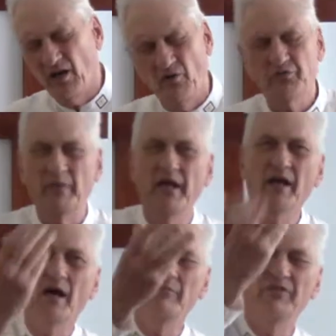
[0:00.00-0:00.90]
clothes, but
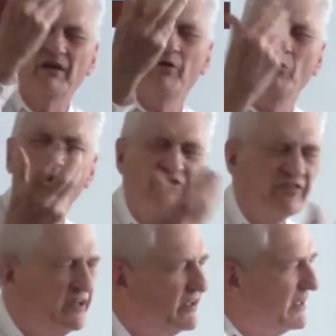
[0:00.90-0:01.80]
he comes every
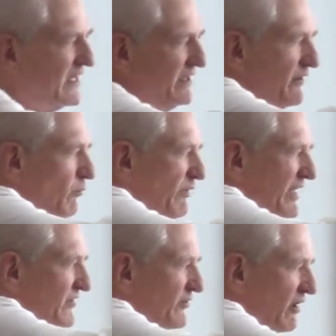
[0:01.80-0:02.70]
Wednesday to clean the
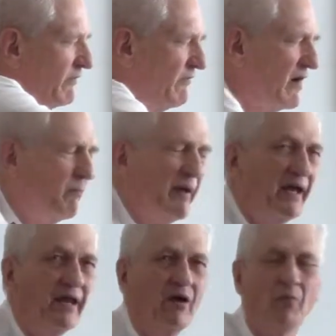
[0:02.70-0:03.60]
weeds off of our
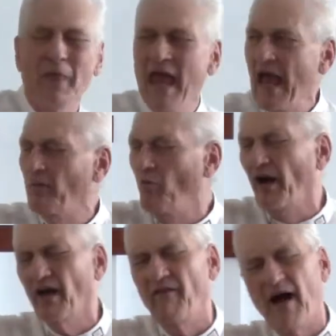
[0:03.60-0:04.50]
patio. And
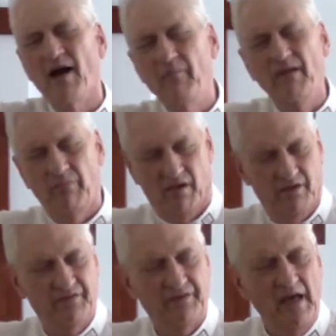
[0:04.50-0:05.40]
one of our
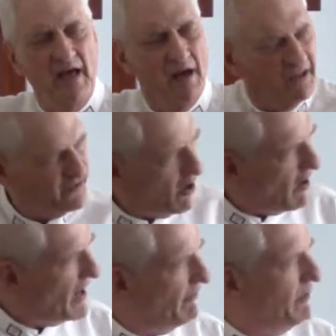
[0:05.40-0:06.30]
members
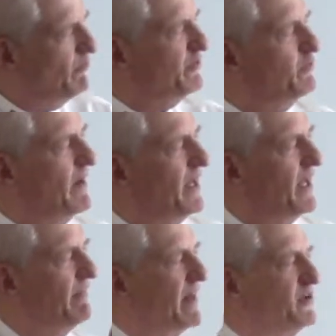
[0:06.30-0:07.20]
saw how he was
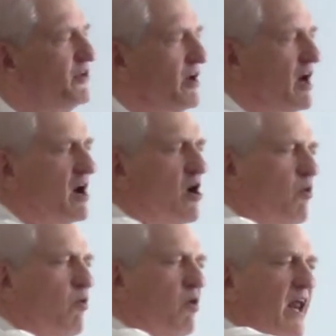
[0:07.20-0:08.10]
sweating, and they took a
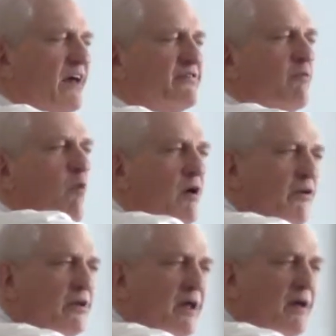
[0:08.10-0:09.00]
cold glass of
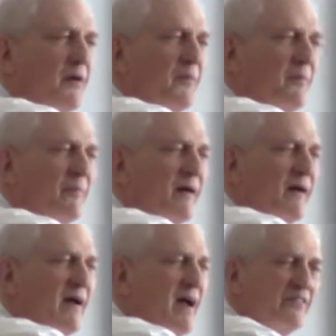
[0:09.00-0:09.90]
water to him.
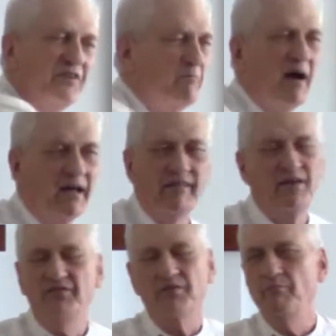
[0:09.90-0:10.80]
Somebody that
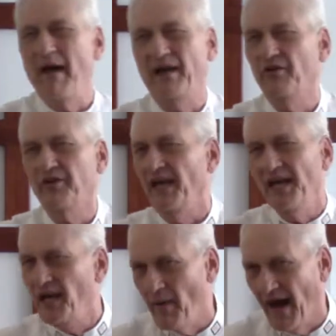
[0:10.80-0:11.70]
doesn't matter to
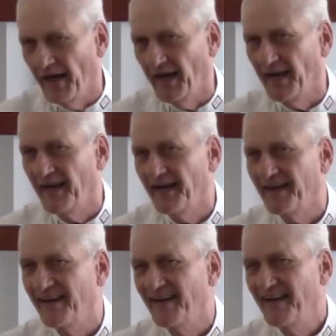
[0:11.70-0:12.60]
anybody.
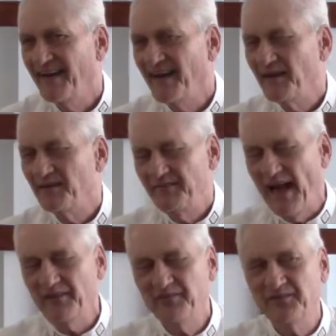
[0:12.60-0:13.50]

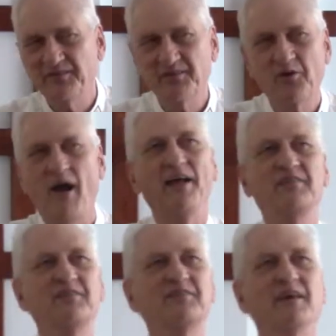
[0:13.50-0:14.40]
That's
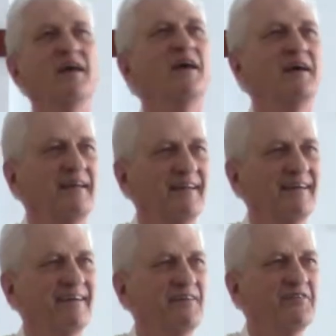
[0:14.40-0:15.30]
Christ again.
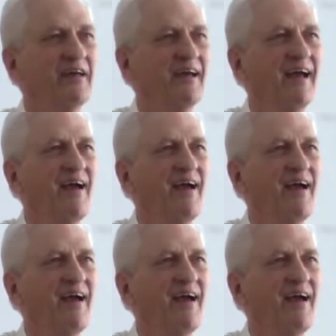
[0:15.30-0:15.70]
You see,